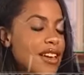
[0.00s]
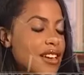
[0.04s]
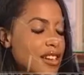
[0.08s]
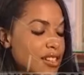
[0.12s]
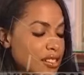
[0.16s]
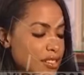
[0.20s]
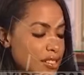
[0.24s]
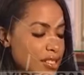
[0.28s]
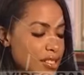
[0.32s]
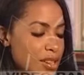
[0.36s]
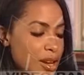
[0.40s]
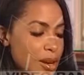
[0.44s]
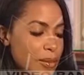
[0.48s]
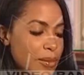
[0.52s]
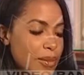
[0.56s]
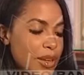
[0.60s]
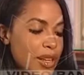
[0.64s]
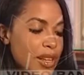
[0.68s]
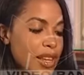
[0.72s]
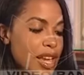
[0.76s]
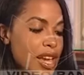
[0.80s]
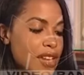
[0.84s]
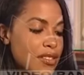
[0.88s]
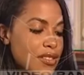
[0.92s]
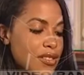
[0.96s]
She taught me a
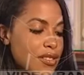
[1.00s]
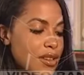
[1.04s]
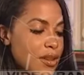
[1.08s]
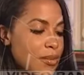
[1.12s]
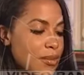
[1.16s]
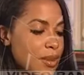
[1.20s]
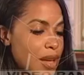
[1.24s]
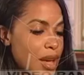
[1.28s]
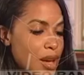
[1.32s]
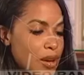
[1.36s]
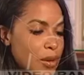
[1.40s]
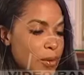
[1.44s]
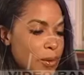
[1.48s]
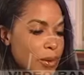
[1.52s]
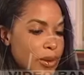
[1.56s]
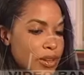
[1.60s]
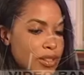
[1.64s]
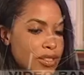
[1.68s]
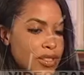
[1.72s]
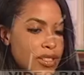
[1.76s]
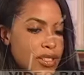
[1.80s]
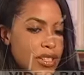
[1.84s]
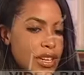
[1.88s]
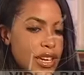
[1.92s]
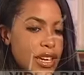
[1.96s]
lot. She taught me how to work
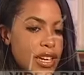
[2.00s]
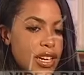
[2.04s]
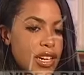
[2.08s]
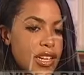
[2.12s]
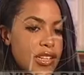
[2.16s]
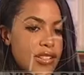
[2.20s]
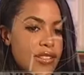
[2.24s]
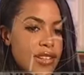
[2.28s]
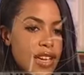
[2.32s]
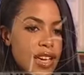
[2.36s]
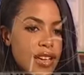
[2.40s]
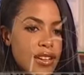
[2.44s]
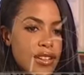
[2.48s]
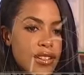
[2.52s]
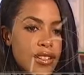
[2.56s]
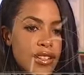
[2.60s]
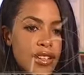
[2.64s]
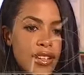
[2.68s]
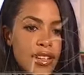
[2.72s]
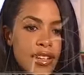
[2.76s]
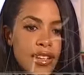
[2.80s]
stage, how to